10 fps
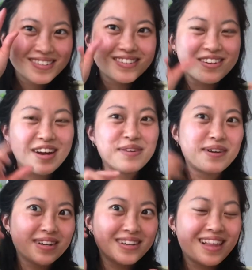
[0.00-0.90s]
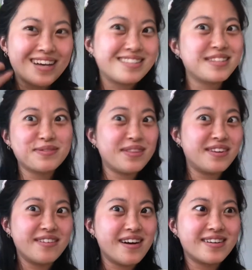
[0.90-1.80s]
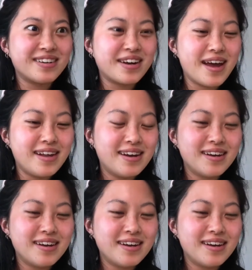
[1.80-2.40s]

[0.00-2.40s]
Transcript: try to wear your glasses when they're not on your head?